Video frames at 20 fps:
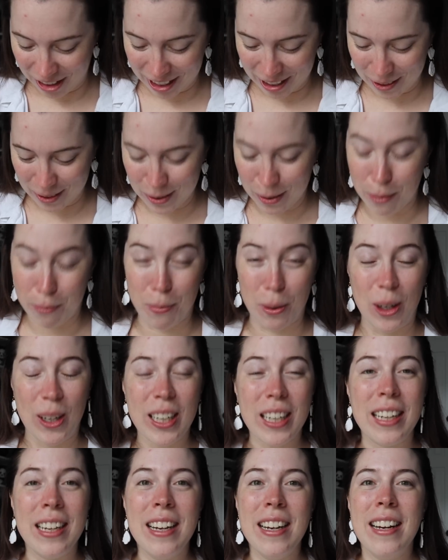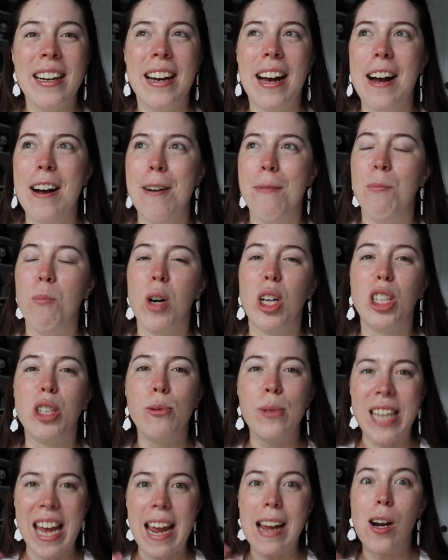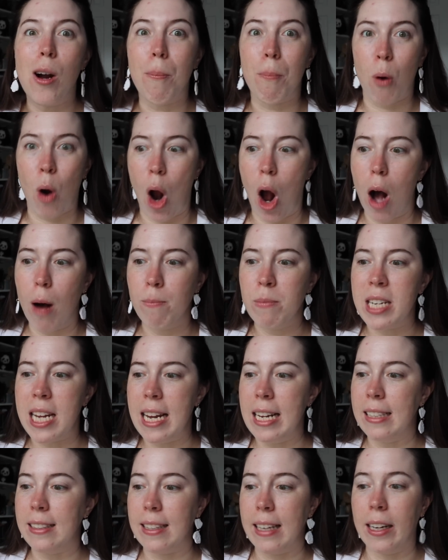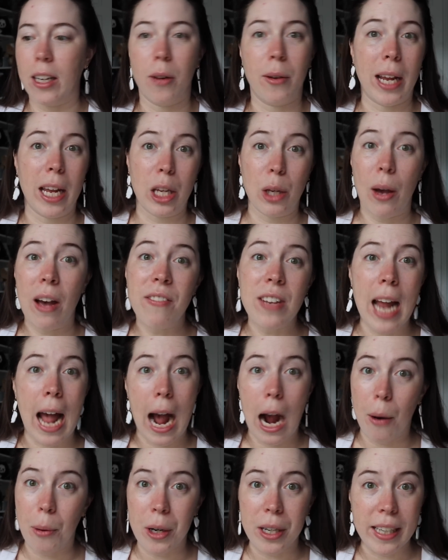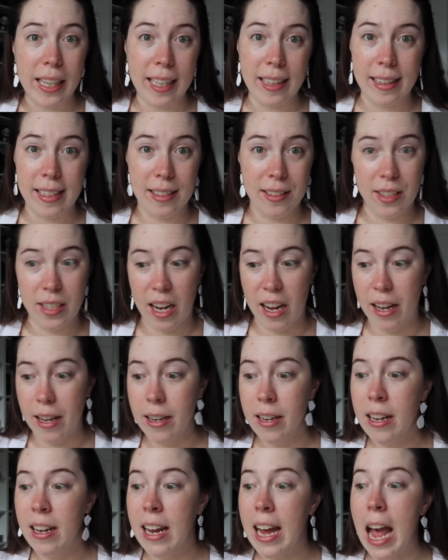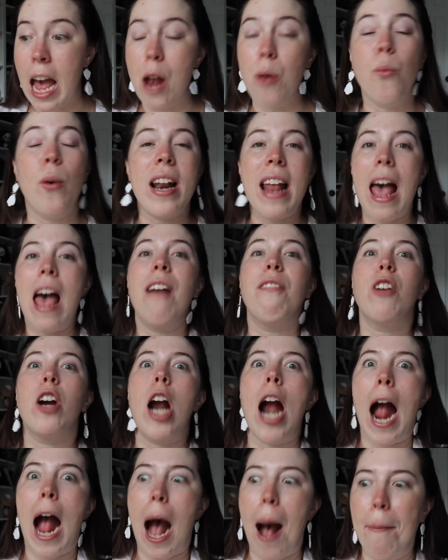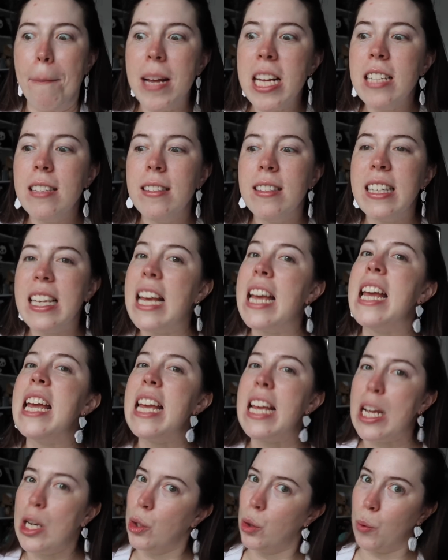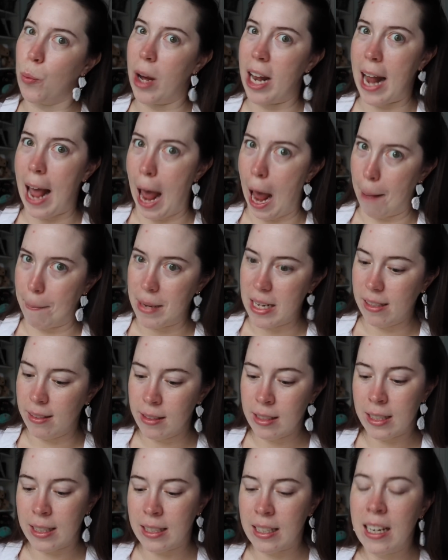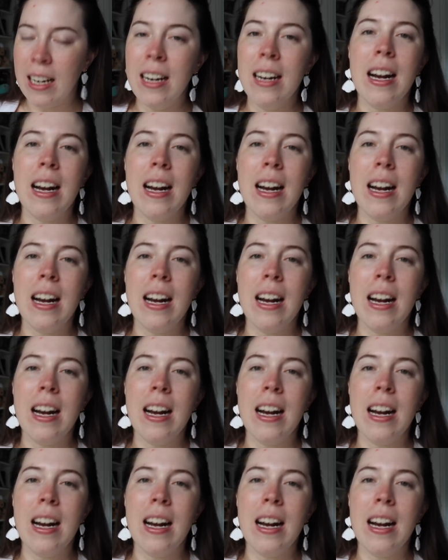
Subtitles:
videos with Brooke, where you take a prompt and it's like, okay, you have an hour to get this done. And whatever happens is what happens.